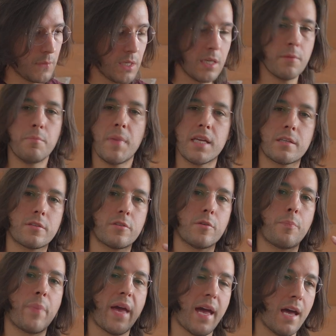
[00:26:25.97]
it makes the
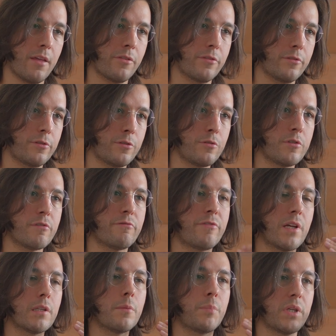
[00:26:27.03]
path to
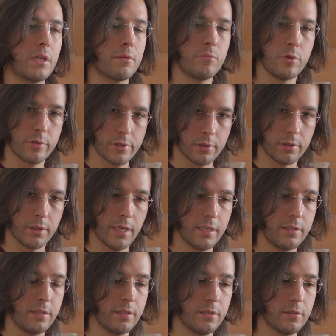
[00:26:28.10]
developing a musical
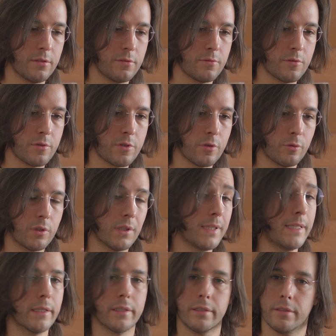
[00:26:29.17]
idea so
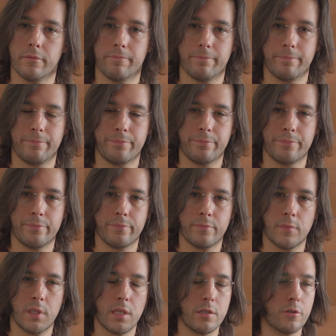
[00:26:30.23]
clear
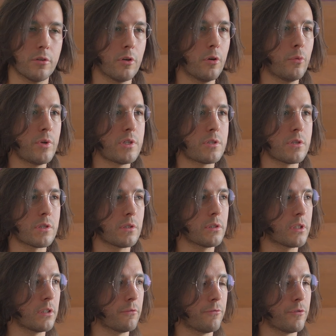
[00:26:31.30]
that you're always just
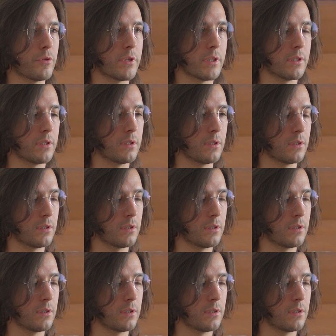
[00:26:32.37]
looking for the